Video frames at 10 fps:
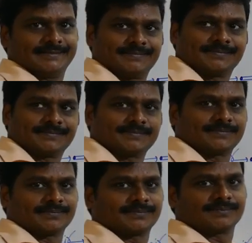
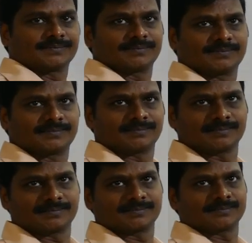
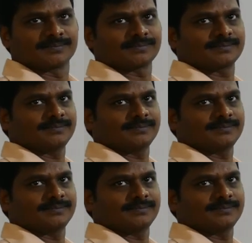(no one is talking)